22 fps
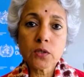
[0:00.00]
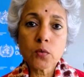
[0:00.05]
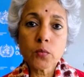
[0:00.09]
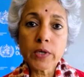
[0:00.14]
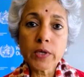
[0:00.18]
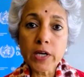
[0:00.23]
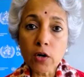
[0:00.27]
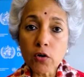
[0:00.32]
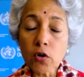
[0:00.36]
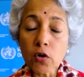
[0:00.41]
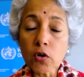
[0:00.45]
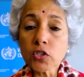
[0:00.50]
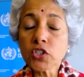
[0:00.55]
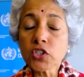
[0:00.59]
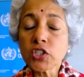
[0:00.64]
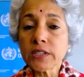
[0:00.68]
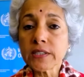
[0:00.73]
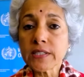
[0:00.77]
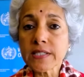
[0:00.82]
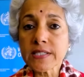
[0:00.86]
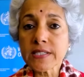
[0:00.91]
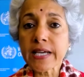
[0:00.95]
We're now
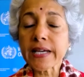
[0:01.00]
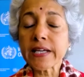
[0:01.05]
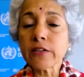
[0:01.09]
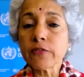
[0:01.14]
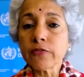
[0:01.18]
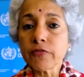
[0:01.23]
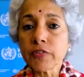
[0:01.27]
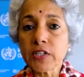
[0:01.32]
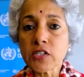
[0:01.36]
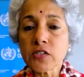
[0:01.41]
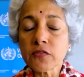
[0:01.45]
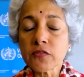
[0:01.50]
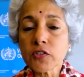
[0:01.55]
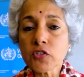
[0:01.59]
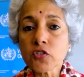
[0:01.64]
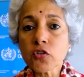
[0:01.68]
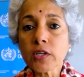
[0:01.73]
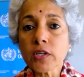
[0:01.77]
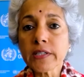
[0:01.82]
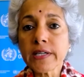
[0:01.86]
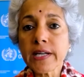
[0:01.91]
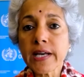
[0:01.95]
launching the second phase, the
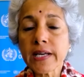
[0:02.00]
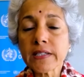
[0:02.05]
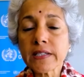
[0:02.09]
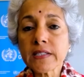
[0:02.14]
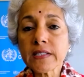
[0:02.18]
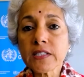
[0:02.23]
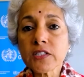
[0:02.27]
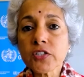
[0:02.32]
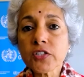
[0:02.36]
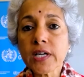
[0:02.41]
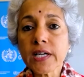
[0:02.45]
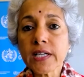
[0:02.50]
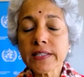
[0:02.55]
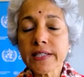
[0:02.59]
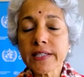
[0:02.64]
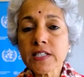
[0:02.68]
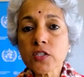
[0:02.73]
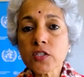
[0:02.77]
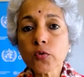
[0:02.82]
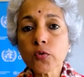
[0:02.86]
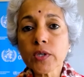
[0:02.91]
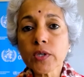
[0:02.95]
Solidarity Trial,
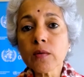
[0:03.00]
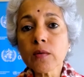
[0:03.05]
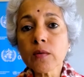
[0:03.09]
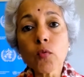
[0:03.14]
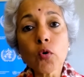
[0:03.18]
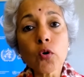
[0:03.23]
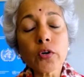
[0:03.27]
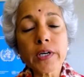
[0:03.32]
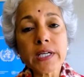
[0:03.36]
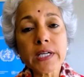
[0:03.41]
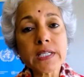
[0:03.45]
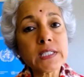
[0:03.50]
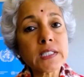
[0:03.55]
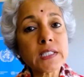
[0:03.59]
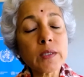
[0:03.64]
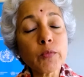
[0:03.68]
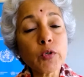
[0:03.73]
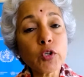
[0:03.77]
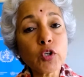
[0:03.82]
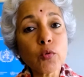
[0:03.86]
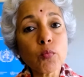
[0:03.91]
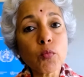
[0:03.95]
that's looking more at
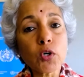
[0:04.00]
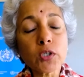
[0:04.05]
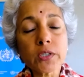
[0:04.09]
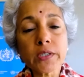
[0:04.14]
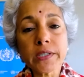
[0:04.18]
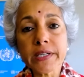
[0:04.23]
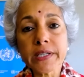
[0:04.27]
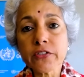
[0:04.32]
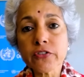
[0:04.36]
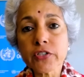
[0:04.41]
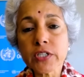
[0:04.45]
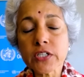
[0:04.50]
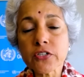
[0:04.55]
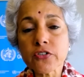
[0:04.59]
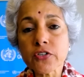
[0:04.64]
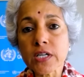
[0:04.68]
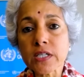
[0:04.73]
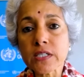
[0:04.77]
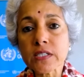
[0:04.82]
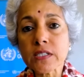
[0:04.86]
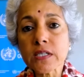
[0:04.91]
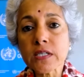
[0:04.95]
immunomodulatory
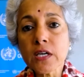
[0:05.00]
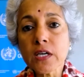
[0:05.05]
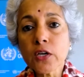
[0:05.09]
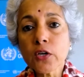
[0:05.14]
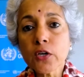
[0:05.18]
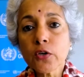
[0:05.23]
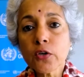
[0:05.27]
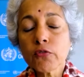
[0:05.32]
drugs